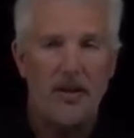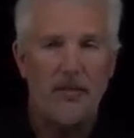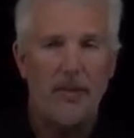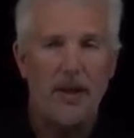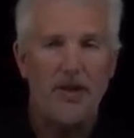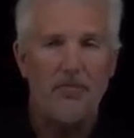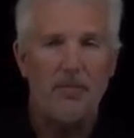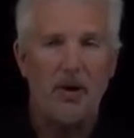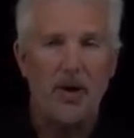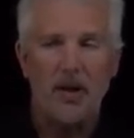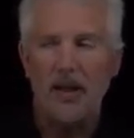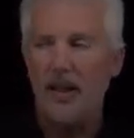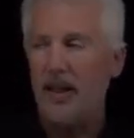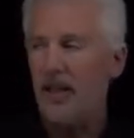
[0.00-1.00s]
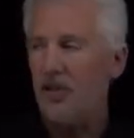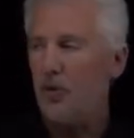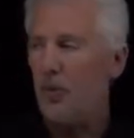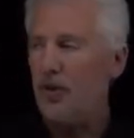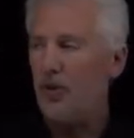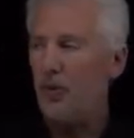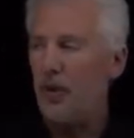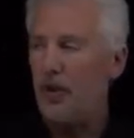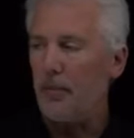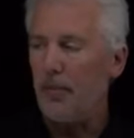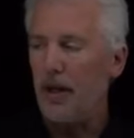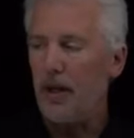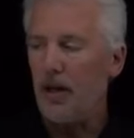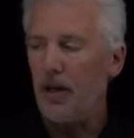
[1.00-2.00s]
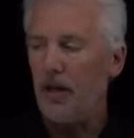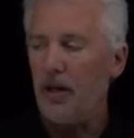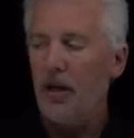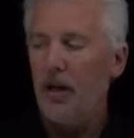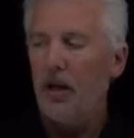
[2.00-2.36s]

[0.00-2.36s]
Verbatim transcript: the benchmark against which we compare